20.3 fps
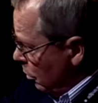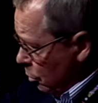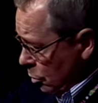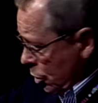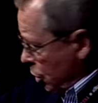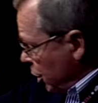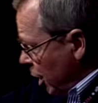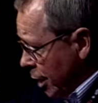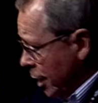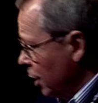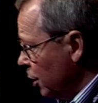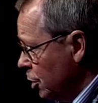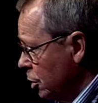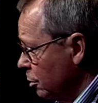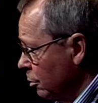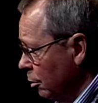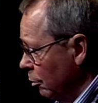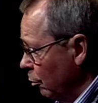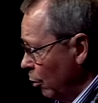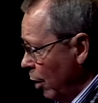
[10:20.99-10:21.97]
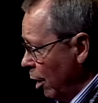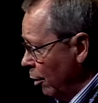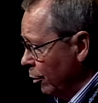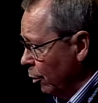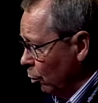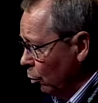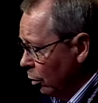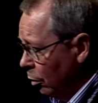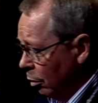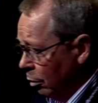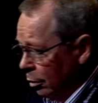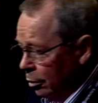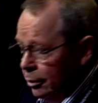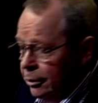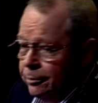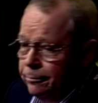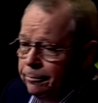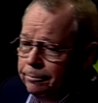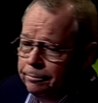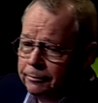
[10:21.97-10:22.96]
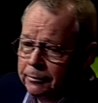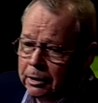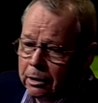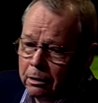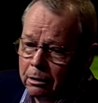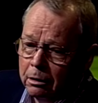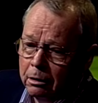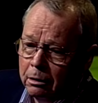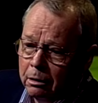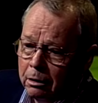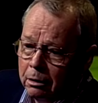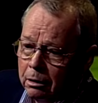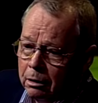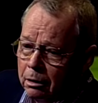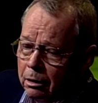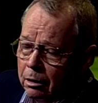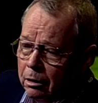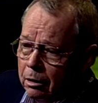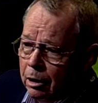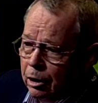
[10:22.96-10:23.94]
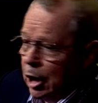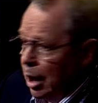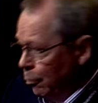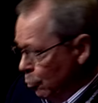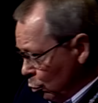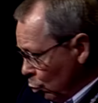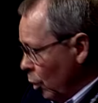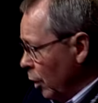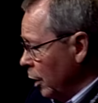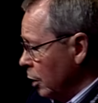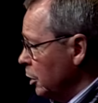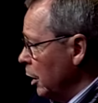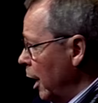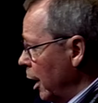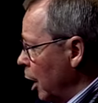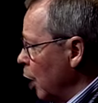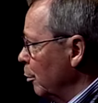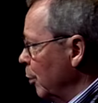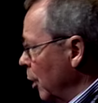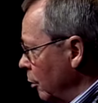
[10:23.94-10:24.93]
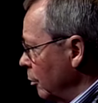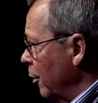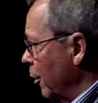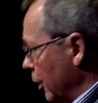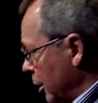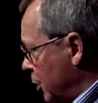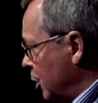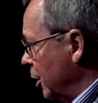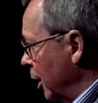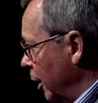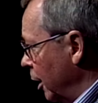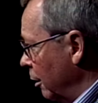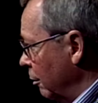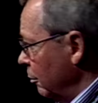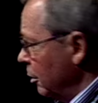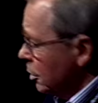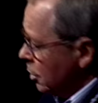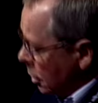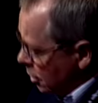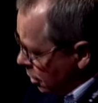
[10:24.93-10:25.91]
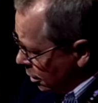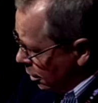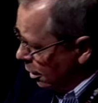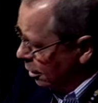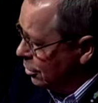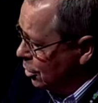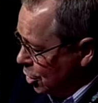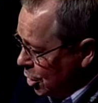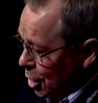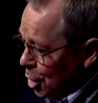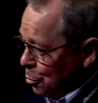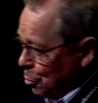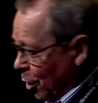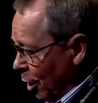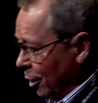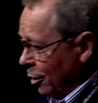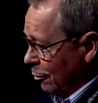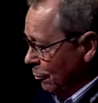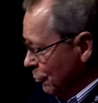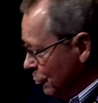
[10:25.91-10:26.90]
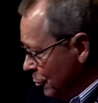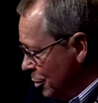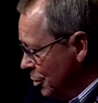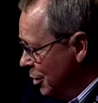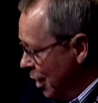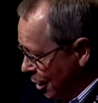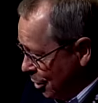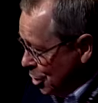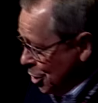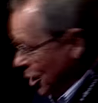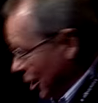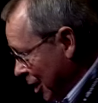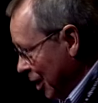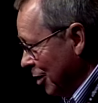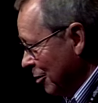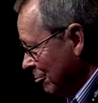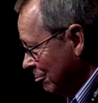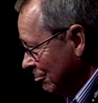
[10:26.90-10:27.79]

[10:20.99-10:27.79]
cities around the world, and I want to talk about the city. This is the city part of TED City,